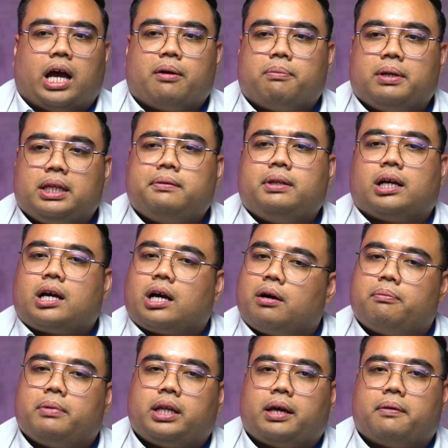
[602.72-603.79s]
I believe the
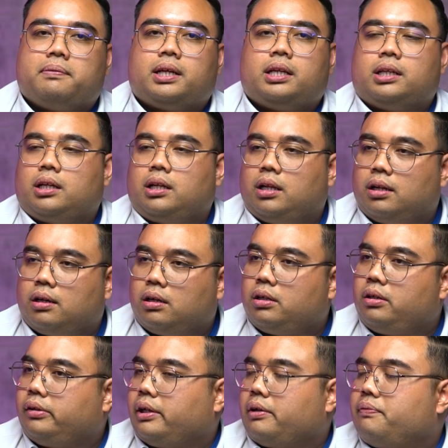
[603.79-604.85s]
government have done a lot
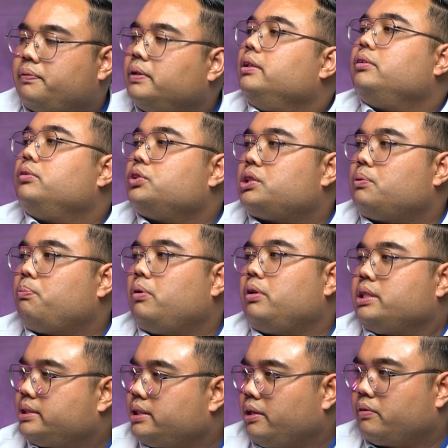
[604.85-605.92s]
of effort to support
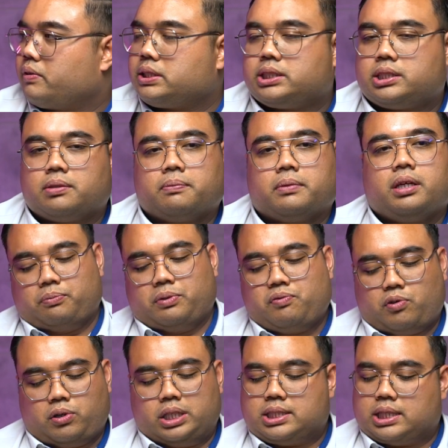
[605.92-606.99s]
the startup ecosystem.
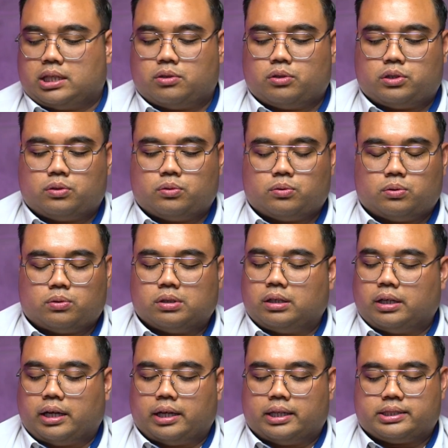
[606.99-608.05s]
Before this, I go to
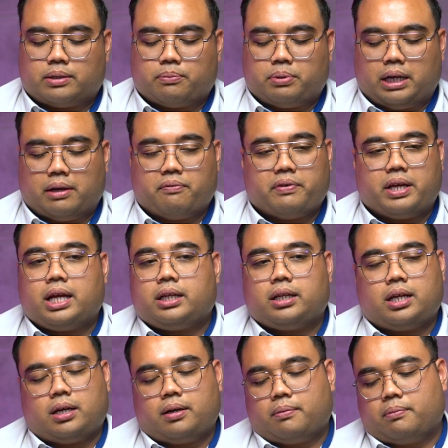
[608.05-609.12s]
example like
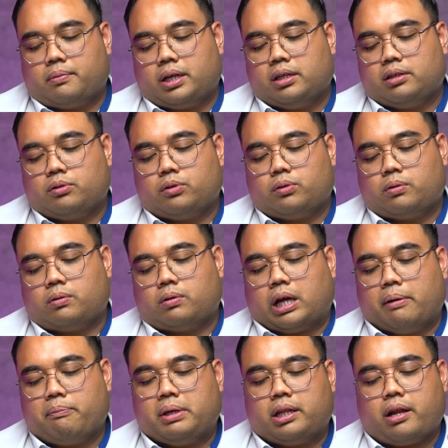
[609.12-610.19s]
Vietnam,
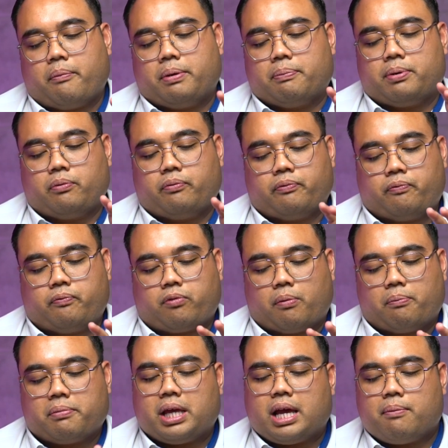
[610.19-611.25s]
I meet up people
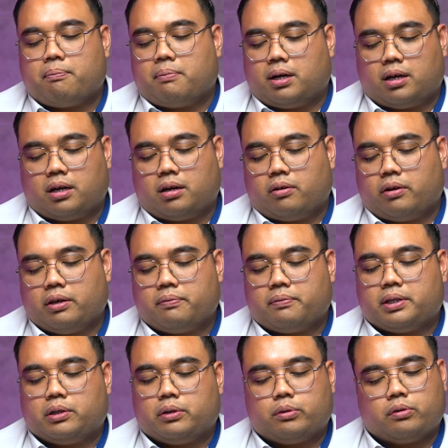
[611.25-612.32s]
from Myanmar, or
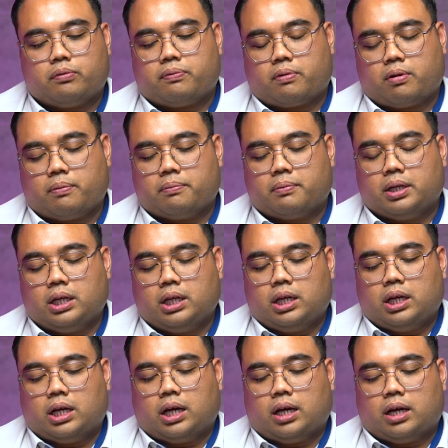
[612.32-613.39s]
even though from
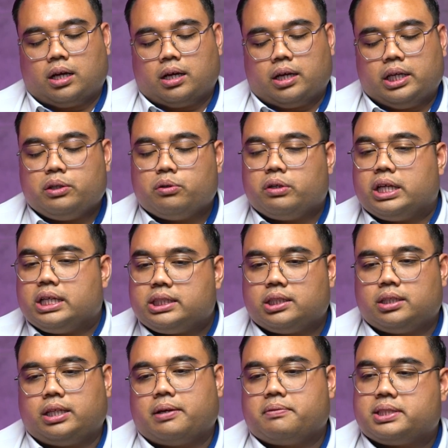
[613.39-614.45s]

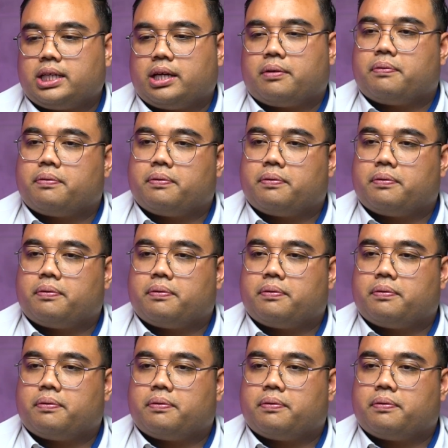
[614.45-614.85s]
Indonesia themselves.